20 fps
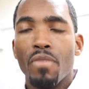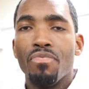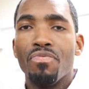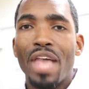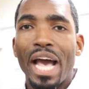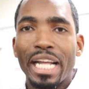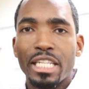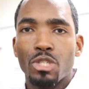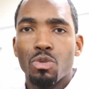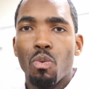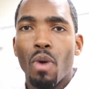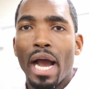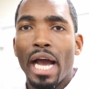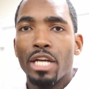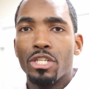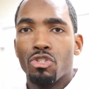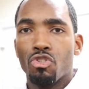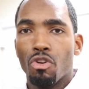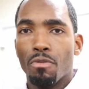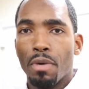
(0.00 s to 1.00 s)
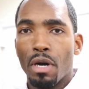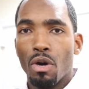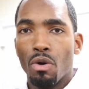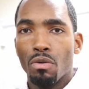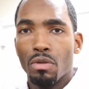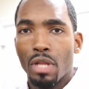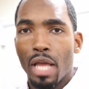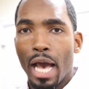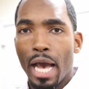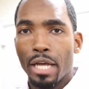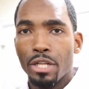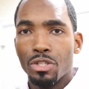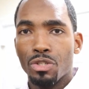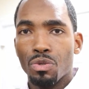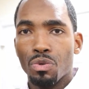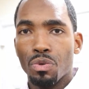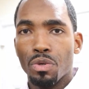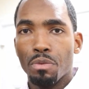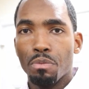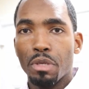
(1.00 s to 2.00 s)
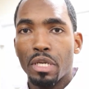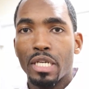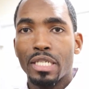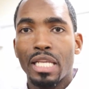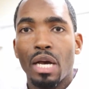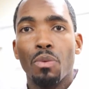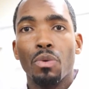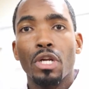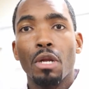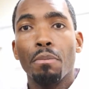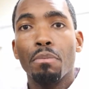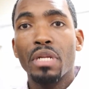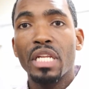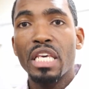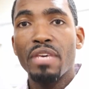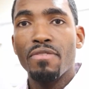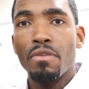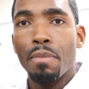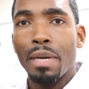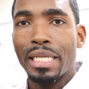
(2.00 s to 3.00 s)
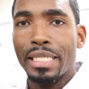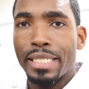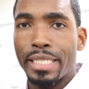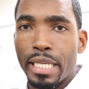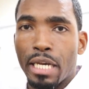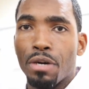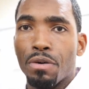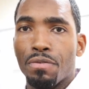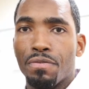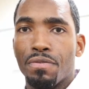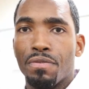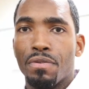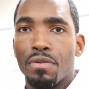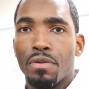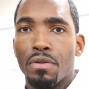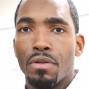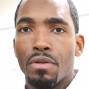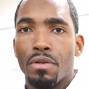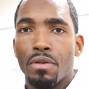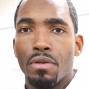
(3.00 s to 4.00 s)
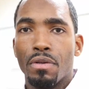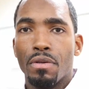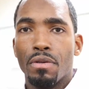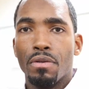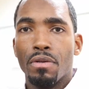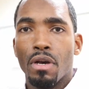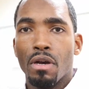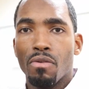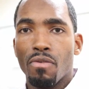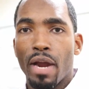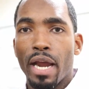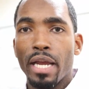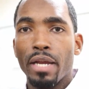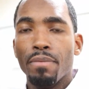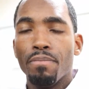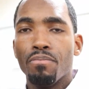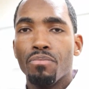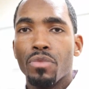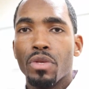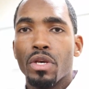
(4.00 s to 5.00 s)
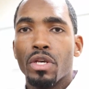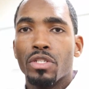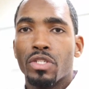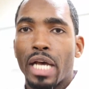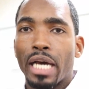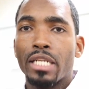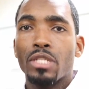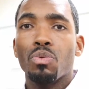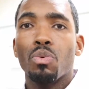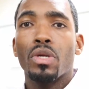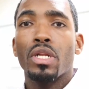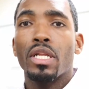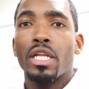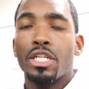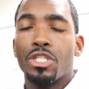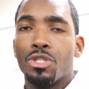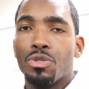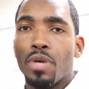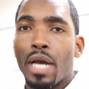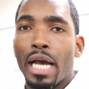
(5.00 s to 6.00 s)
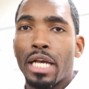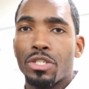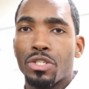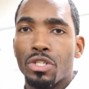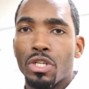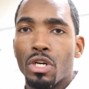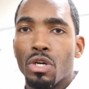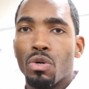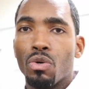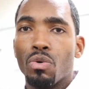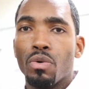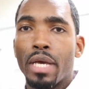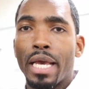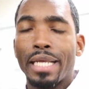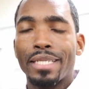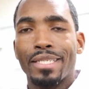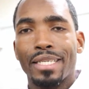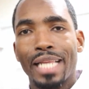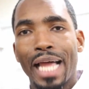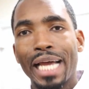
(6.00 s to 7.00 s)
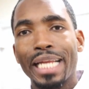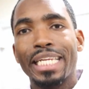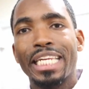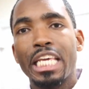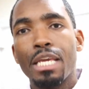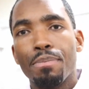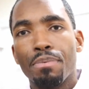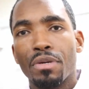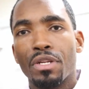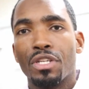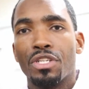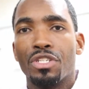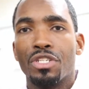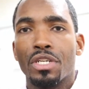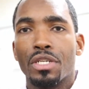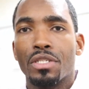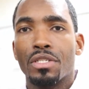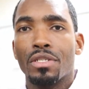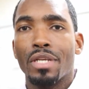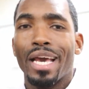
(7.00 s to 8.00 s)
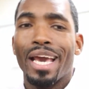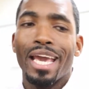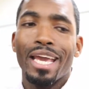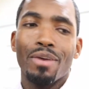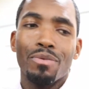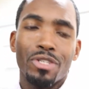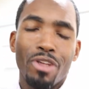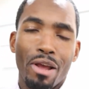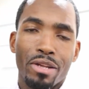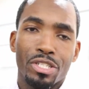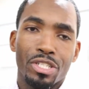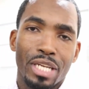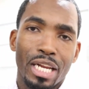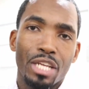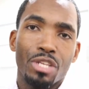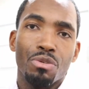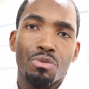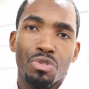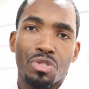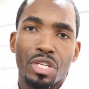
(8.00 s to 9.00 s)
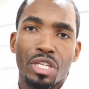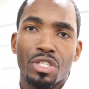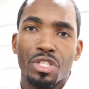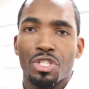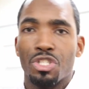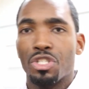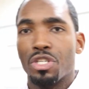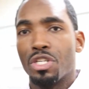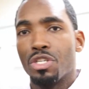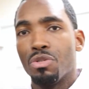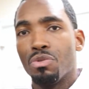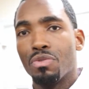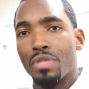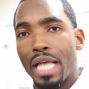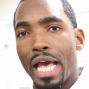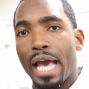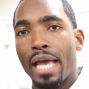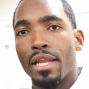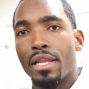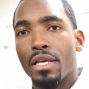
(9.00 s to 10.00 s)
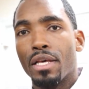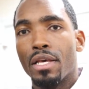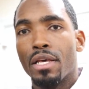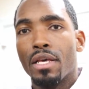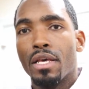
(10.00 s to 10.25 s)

That's why I draw my own lines on because I want to believe in myself. All right? So I just want to let you guys know it's a lot deeper than just, hey, should I use this or should I use that?